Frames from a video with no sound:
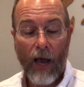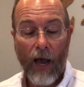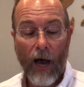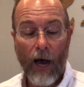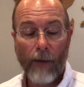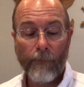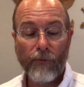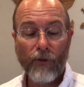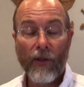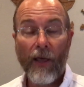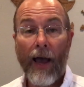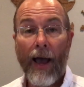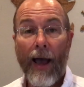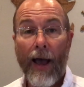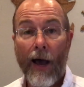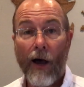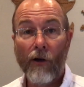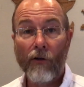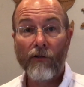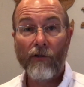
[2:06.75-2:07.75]
up to the
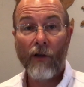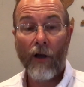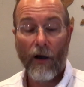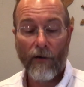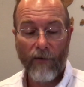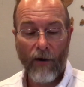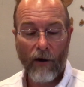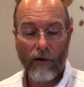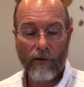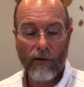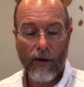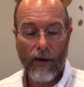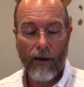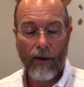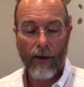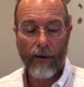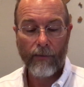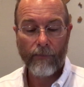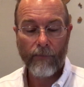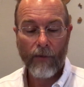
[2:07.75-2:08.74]
house of our
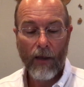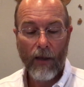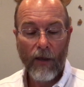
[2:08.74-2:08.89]
God.